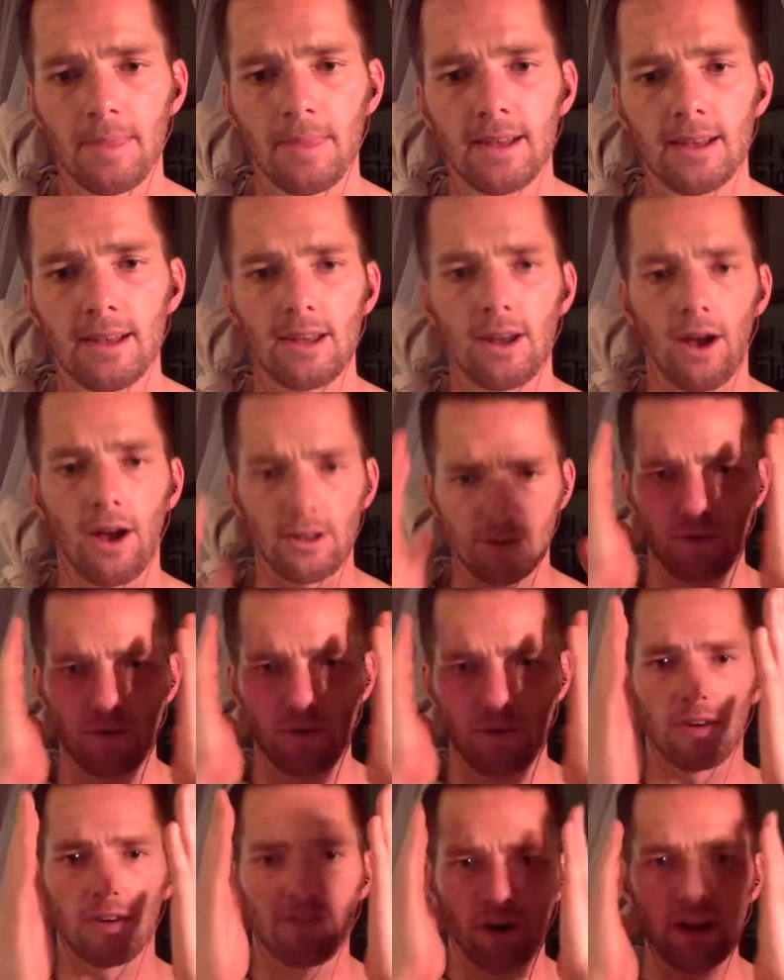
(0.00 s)
it's
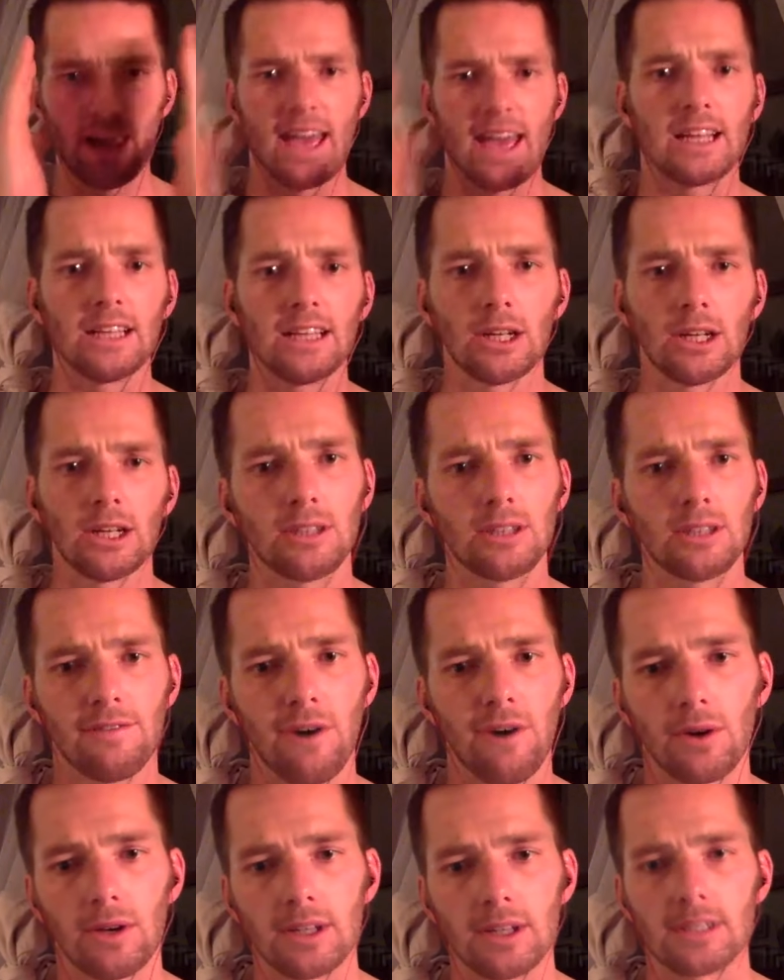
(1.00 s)
very, very analytically
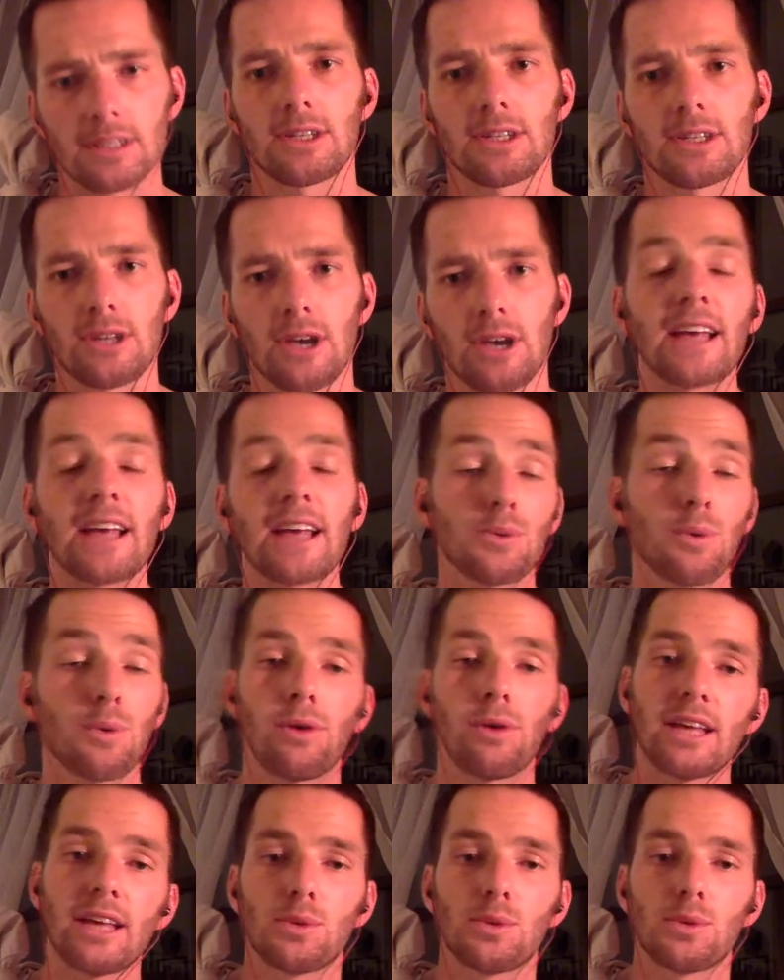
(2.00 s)
focused. So that's where
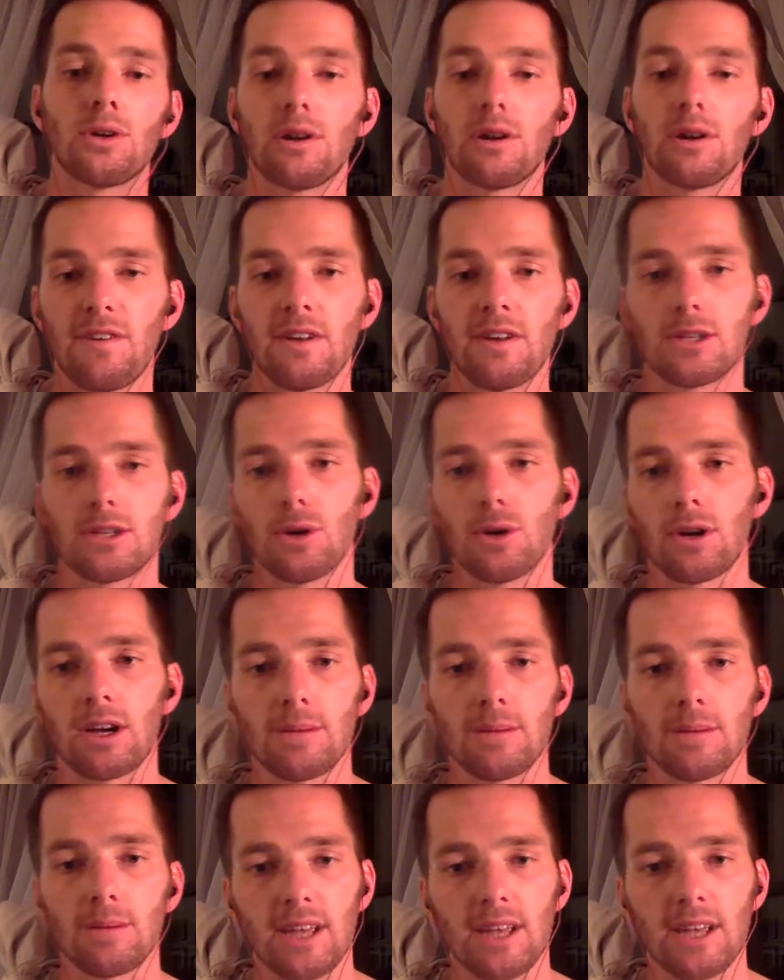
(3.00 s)
Nerd Fitness Yoga
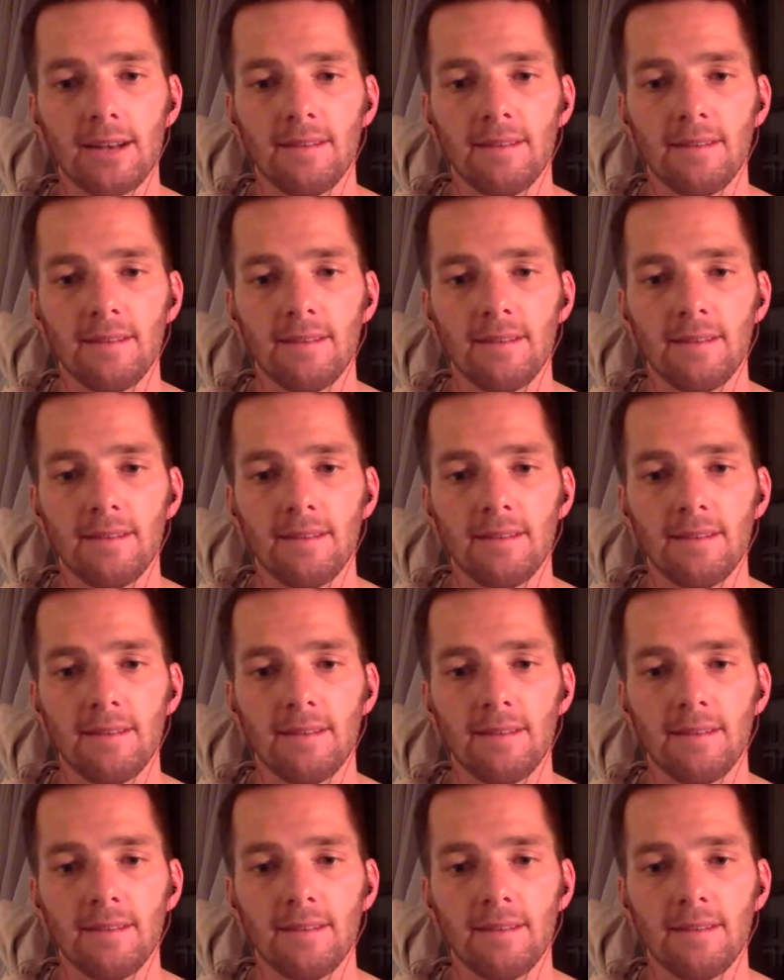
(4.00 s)
comes in.